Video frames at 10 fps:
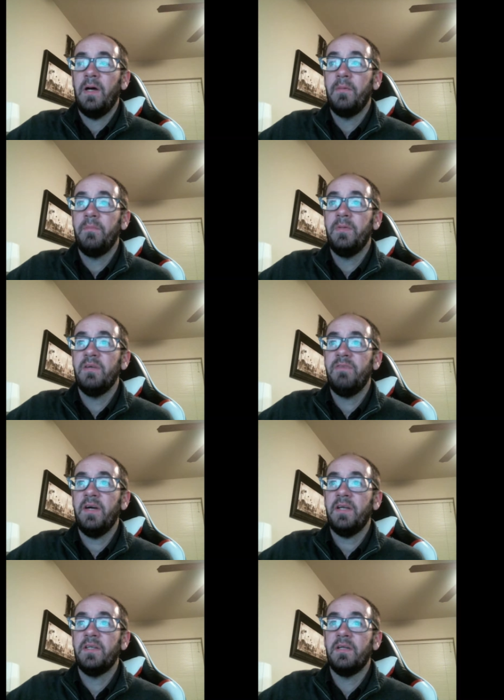be
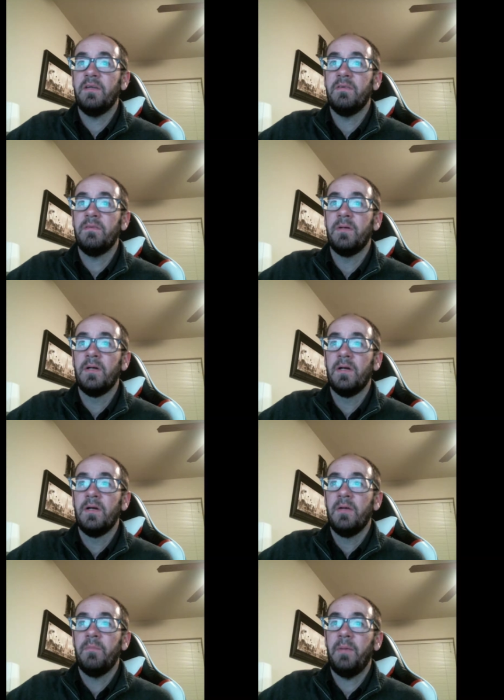affected
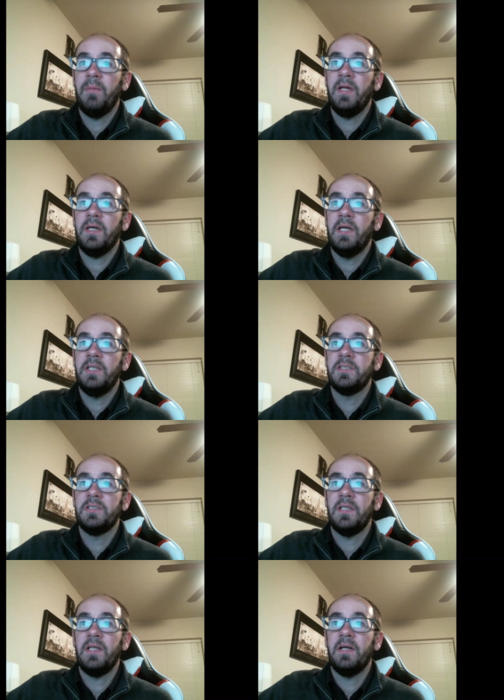by medications
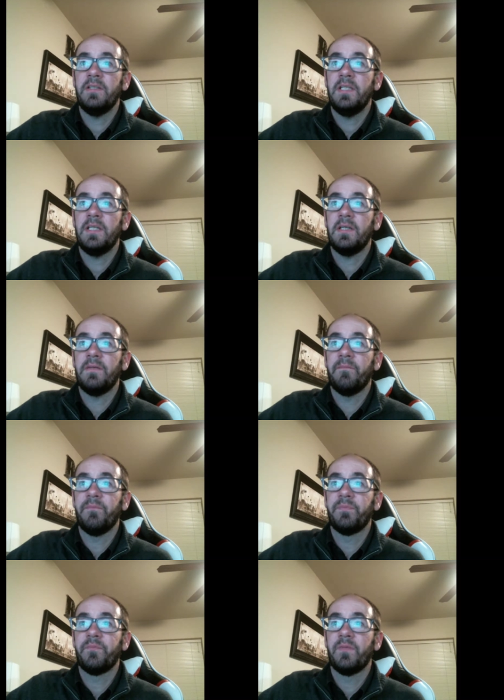that they are taking.
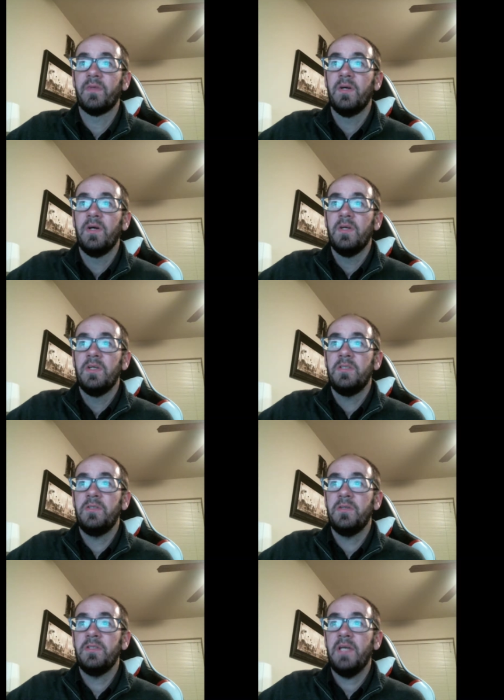
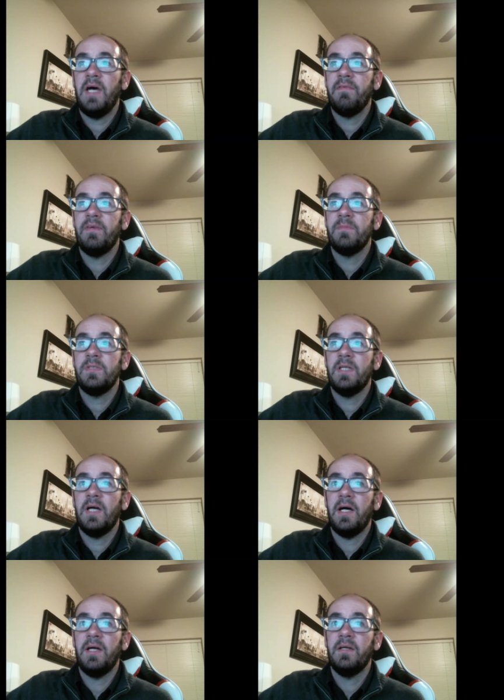Students that have
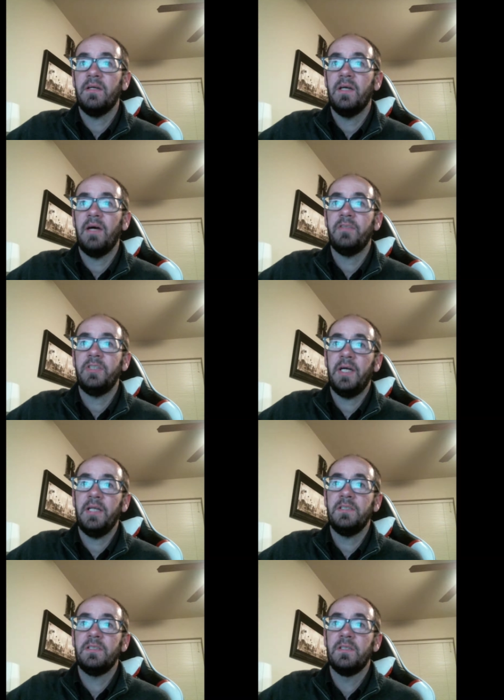MCI have a
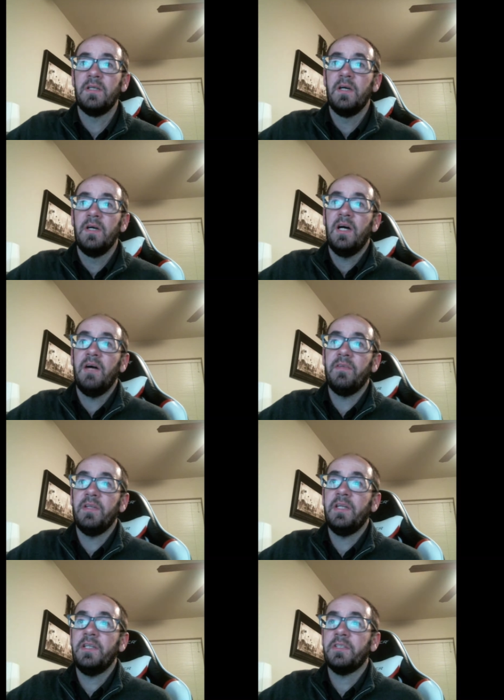chance of it
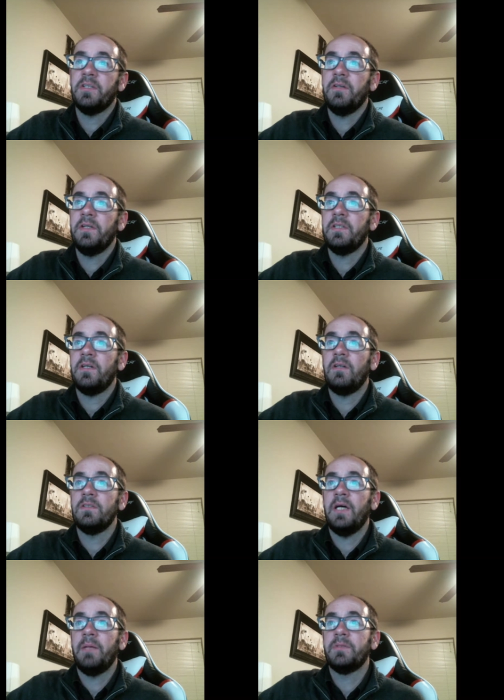leading to early
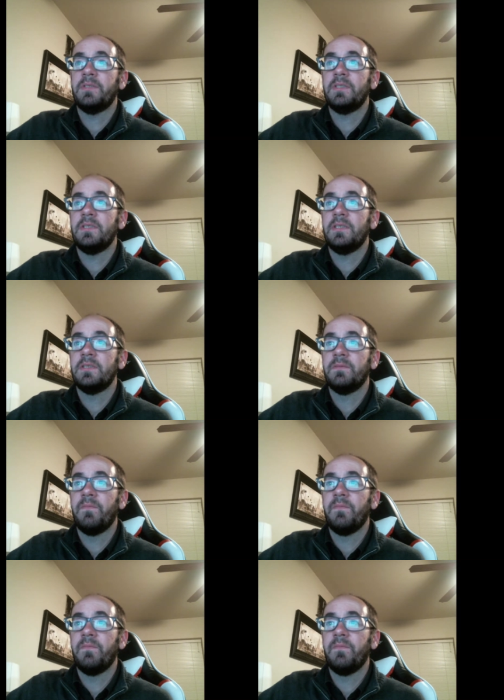Alzheimer's disease.